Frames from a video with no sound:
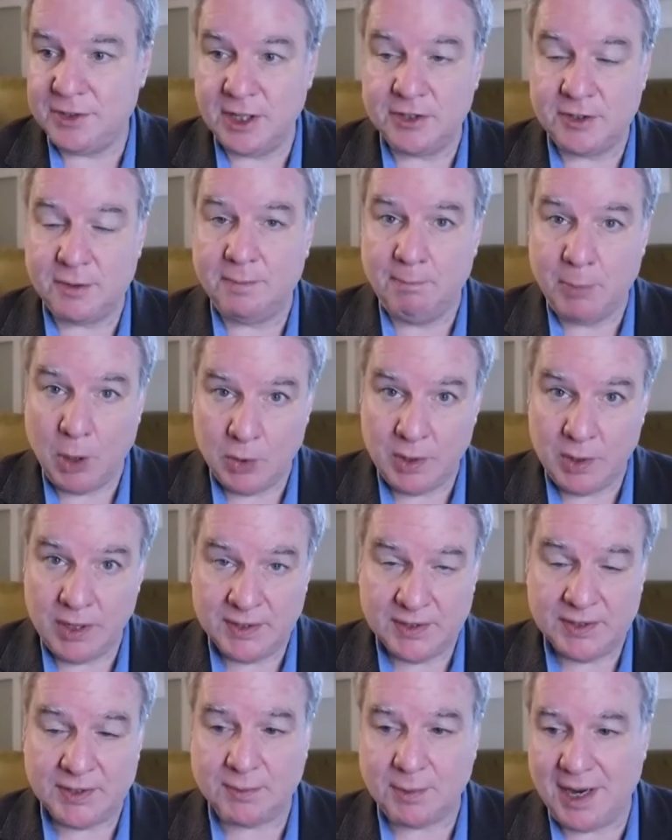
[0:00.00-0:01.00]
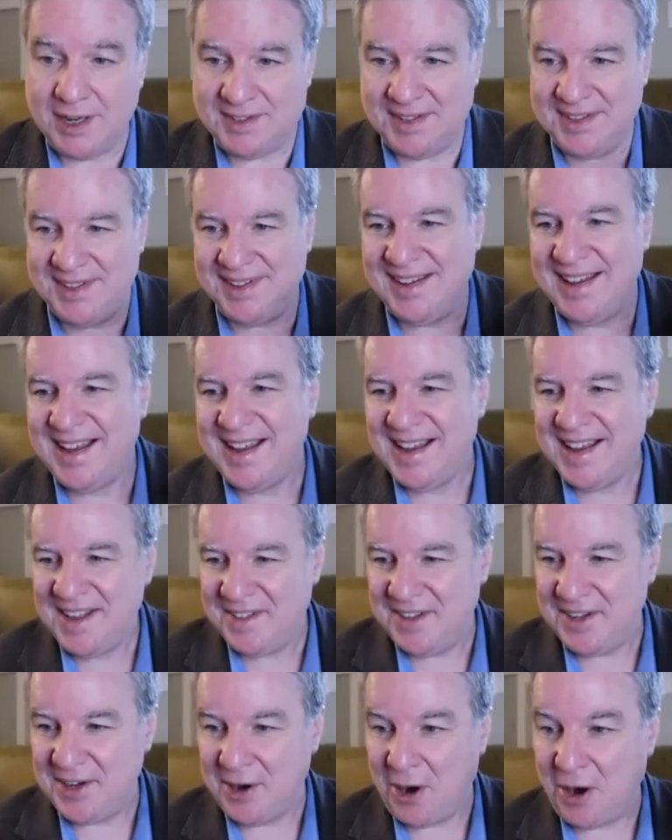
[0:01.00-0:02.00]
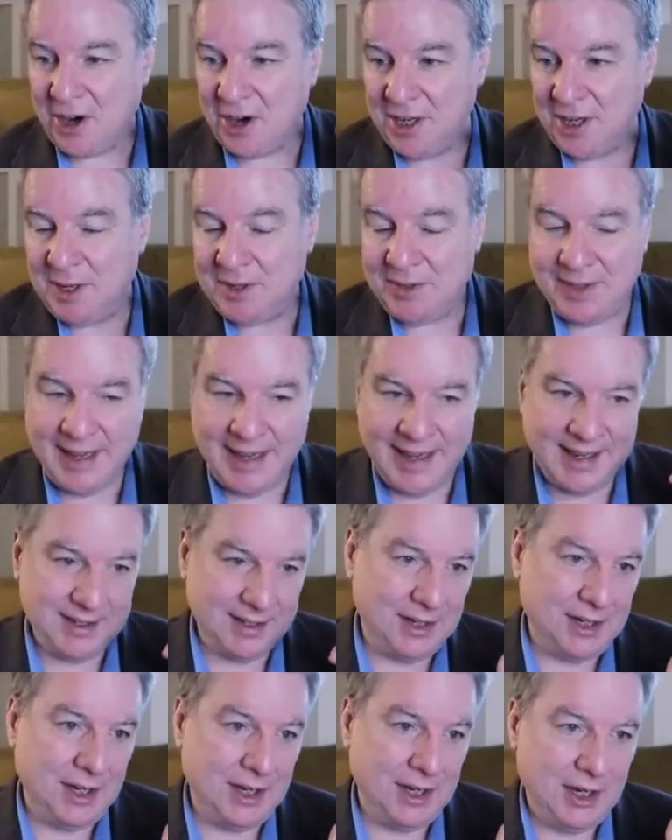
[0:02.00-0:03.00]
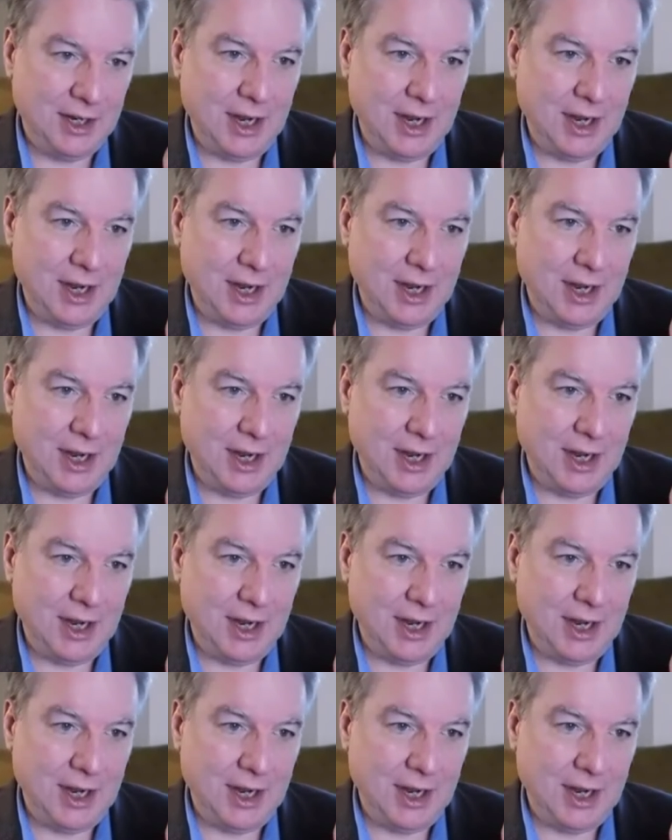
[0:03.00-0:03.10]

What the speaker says: just bogus. The argument that